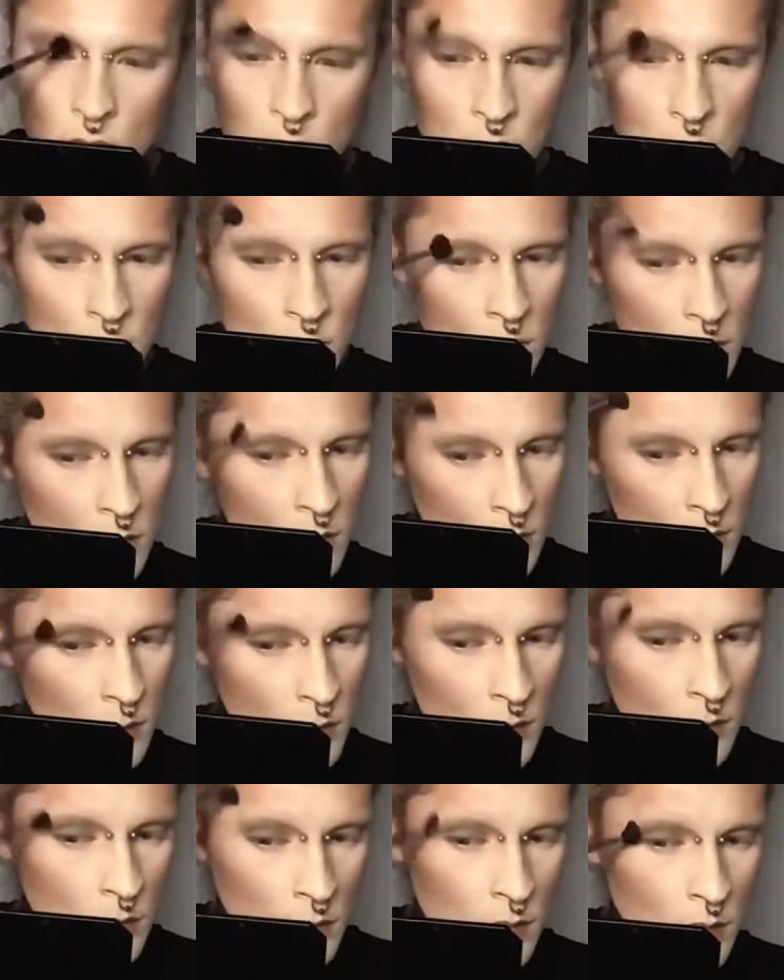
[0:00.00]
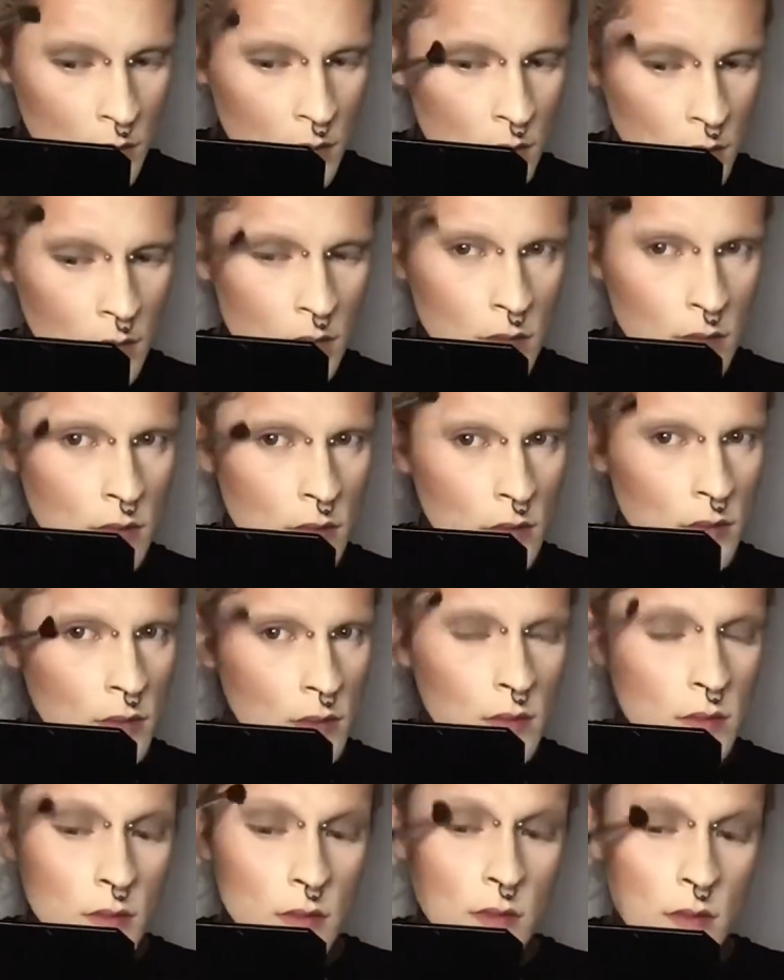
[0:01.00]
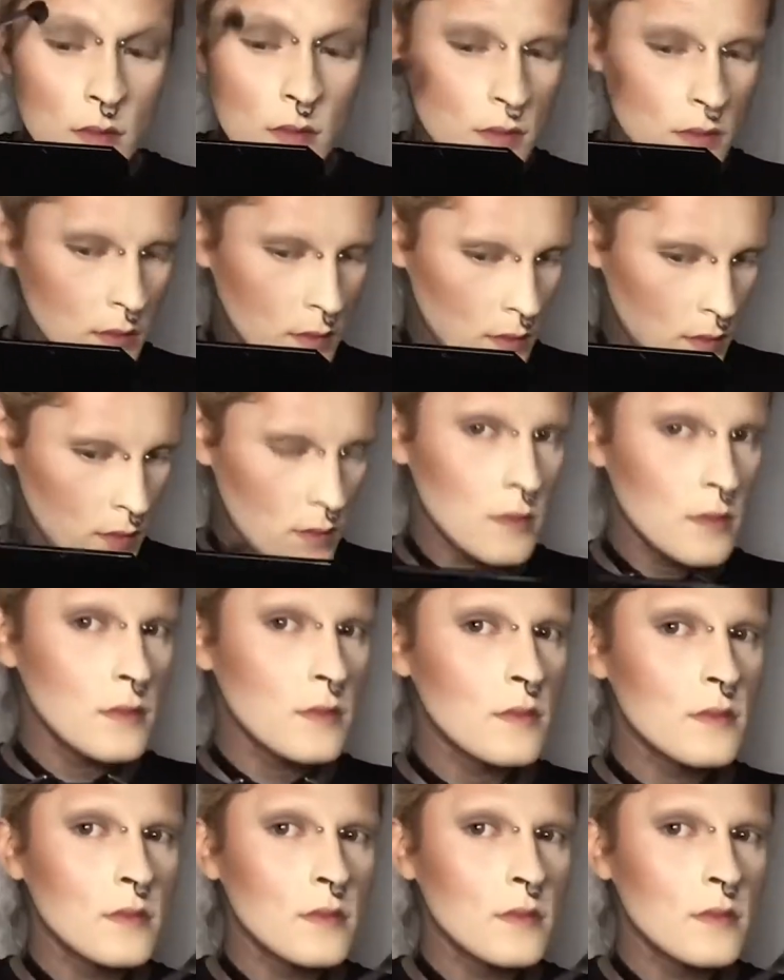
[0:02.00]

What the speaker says: whole eye look. But with this one, of course, I use multiple